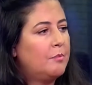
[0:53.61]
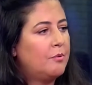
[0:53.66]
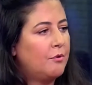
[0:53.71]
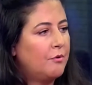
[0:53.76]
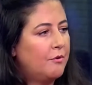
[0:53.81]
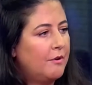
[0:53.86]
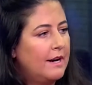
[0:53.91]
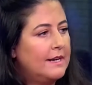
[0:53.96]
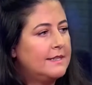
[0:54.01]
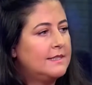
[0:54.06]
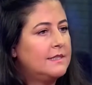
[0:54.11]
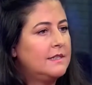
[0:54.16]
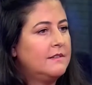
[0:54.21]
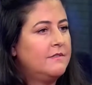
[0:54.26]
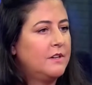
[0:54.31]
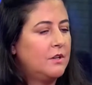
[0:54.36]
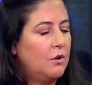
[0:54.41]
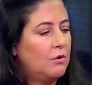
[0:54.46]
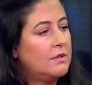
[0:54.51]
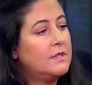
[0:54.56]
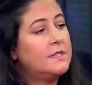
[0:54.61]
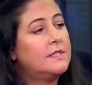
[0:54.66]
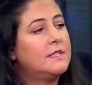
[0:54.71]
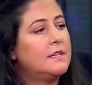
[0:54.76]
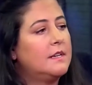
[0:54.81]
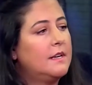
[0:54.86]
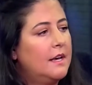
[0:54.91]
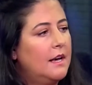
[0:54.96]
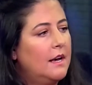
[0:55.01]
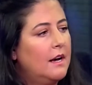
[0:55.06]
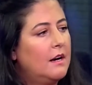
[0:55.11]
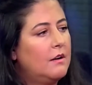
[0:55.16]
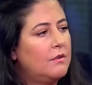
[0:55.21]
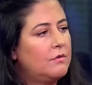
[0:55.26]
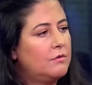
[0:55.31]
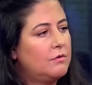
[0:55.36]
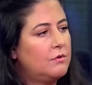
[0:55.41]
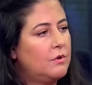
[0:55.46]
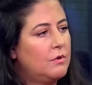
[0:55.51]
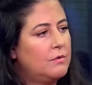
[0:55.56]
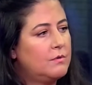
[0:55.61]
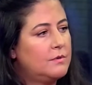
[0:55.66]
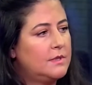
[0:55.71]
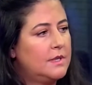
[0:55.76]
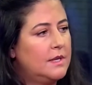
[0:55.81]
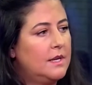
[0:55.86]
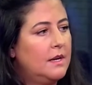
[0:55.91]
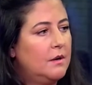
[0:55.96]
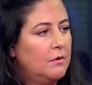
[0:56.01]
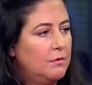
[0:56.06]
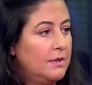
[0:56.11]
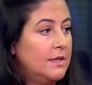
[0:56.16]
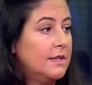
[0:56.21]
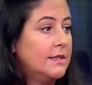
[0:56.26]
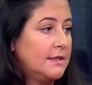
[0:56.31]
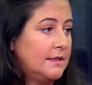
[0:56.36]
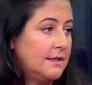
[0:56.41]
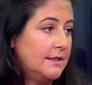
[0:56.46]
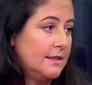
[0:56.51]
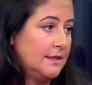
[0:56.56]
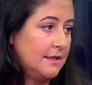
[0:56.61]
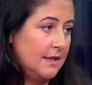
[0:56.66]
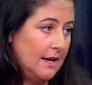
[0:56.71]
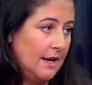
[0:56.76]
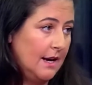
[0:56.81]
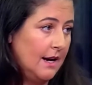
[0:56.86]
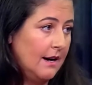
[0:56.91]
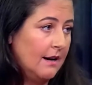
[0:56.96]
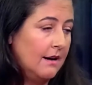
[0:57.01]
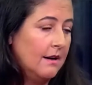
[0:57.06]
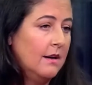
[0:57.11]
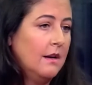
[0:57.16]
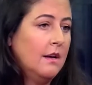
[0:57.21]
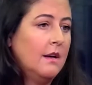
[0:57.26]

progressive and holistic care to those uh, who needs this care,